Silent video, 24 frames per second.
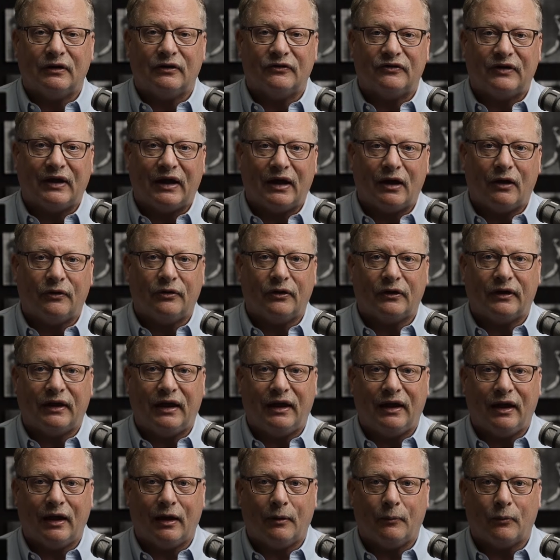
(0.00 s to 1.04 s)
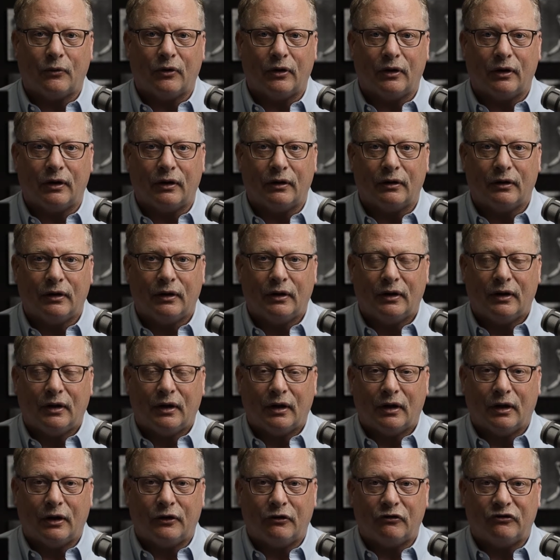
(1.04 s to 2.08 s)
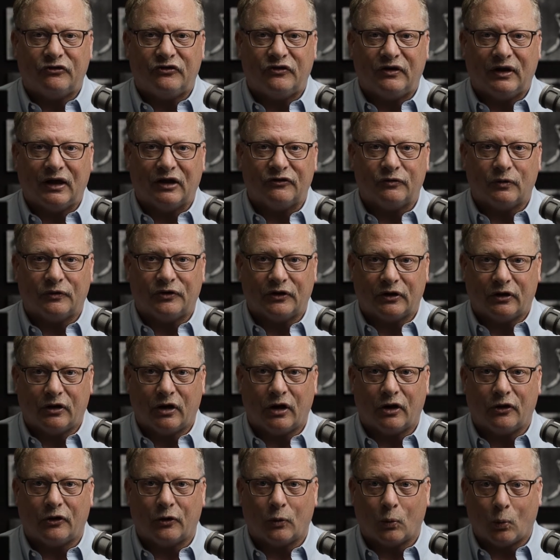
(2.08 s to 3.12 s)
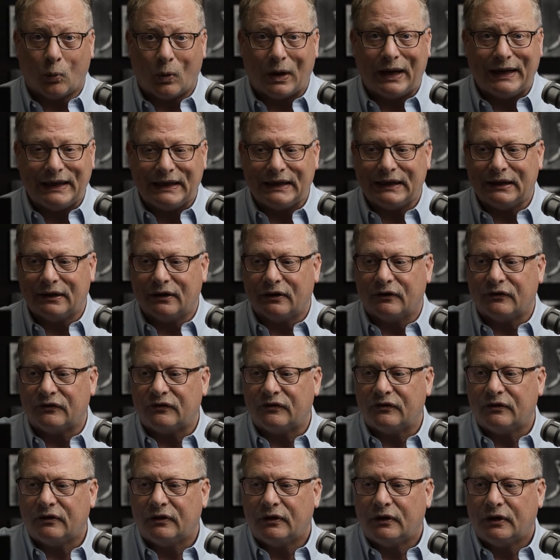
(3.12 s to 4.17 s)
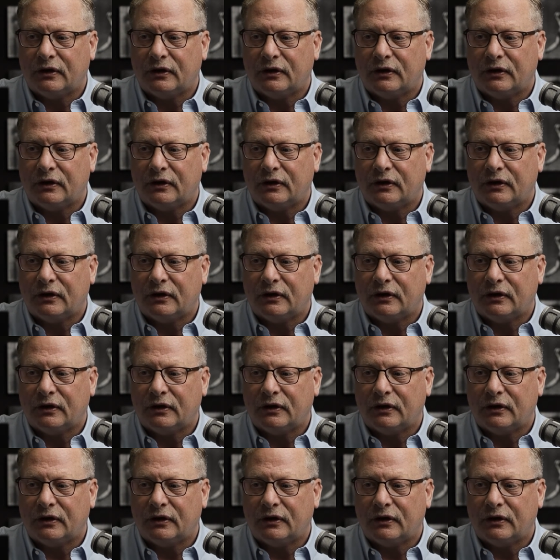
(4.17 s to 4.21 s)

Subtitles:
is how the camera understands what the color white is.